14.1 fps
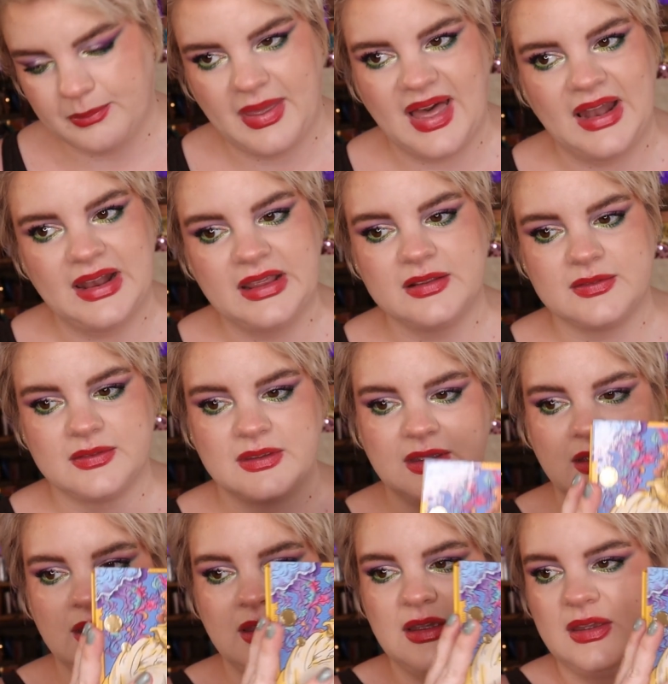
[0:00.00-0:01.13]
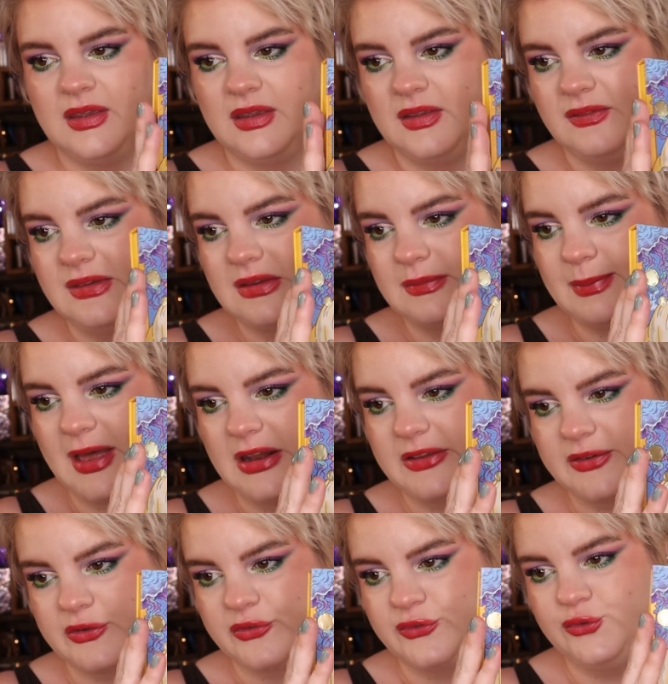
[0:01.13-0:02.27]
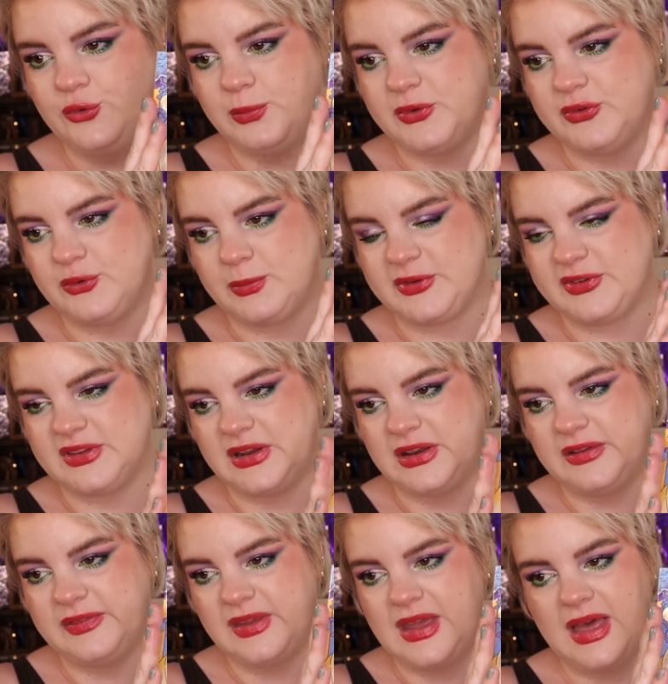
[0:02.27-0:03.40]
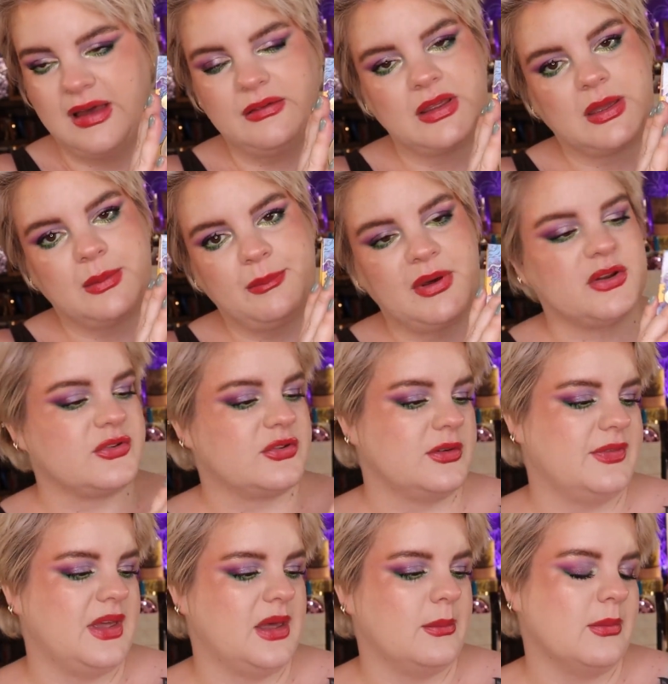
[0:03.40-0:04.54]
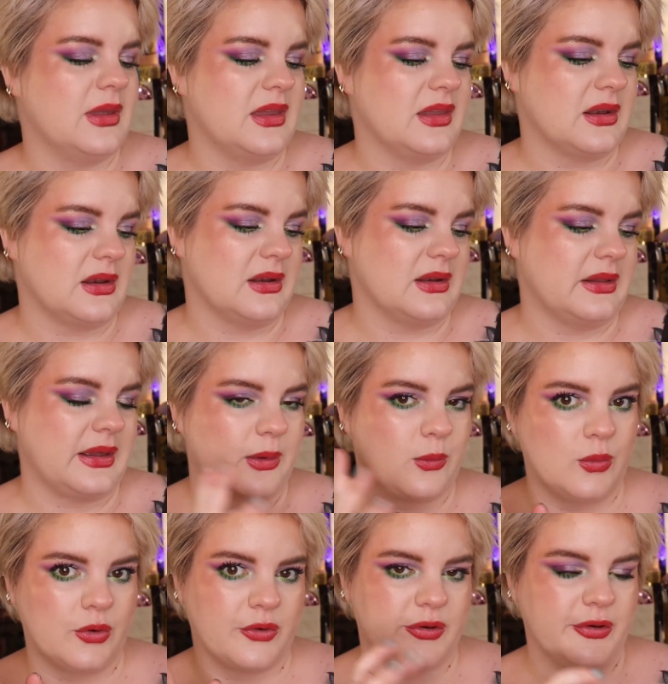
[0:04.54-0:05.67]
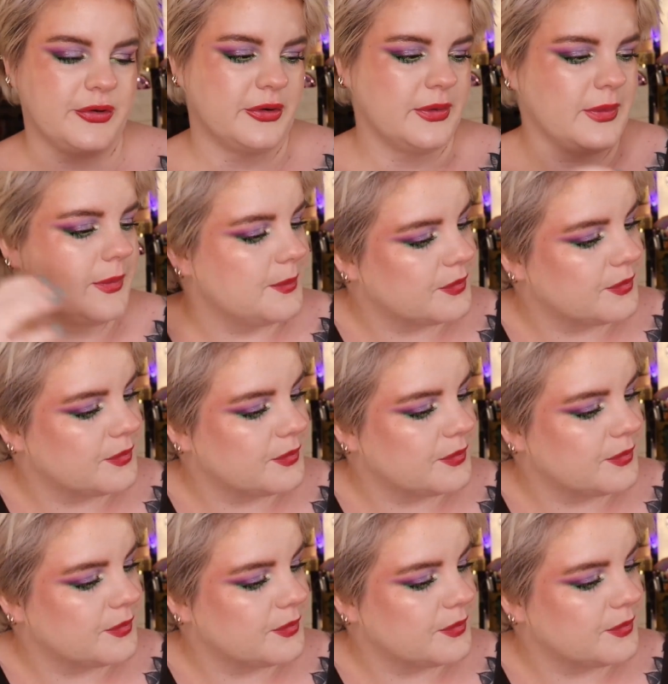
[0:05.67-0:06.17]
palette. These palettes are super, super stunning. They have like a bunch of them in like warrior,